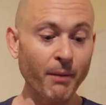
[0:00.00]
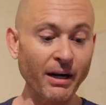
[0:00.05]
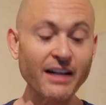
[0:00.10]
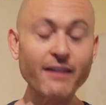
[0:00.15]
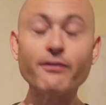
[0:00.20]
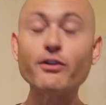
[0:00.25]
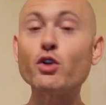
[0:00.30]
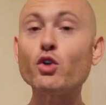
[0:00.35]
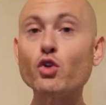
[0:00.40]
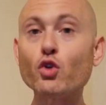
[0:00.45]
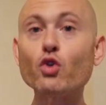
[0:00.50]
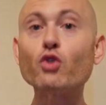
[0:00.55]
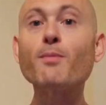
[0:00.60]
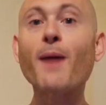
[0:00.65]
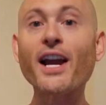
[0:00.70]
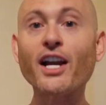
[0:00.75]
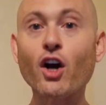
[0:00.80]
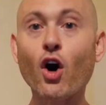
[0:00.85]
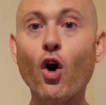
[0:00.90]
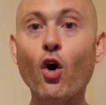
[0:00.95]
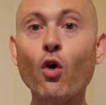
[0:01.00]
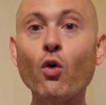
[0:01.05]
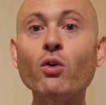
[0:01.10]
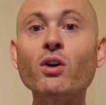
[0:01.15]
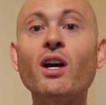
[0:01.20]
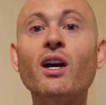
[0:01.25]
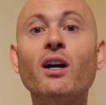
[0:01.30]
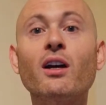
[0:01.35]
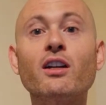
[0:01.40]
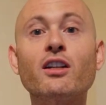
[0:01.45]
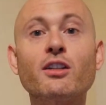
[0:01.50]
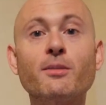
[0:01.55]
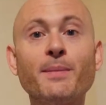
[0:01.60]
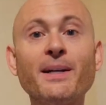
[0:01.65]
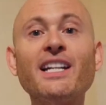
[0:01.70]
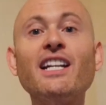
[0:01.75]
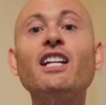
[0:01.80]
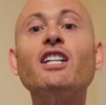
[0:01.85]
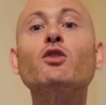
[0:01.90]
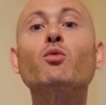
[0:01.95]
but if you use my code,
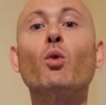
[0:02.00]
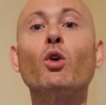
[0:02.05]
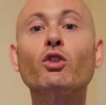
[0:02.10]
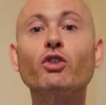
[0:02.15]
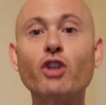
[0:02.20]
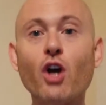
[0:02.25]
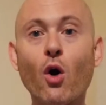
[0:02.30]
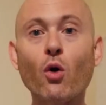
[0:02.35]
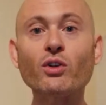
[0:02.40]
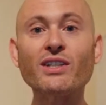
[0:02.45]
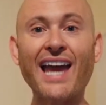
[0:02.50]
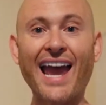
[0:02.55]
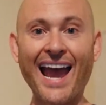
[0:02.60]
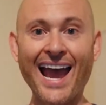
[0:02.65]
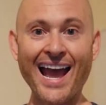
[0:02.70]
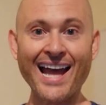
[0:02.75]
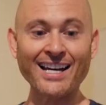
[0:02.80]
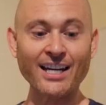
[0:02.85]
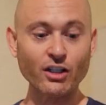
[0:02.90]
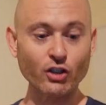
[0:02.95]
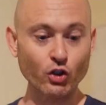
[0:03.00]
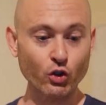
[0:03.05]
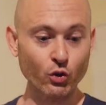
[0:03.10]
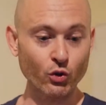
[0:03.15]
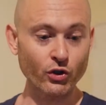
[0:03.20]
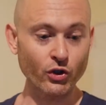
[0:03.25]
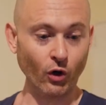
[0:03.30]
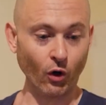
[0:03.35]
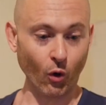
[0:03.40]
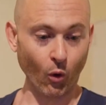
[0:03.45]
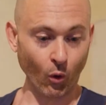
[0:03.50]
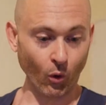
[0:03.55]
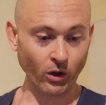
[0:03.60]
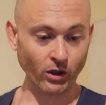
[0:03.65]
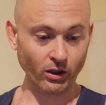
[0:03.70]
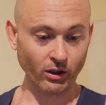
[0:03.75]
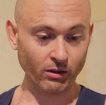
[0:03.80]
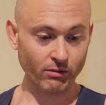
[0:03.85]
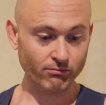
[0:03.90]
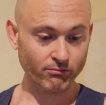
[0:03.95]
Speediance will know to add it to your
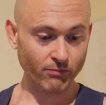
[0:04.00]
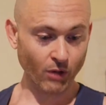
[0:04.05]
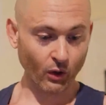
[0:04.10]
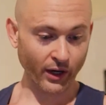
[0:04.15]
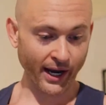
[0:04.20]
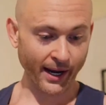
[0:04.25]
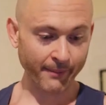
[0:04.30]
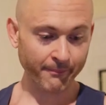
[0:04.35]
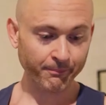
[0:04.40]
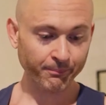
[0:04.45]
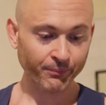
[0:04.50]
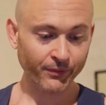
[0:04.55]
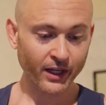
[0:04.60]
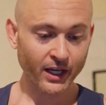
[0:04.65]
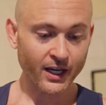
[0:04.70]
order, okay?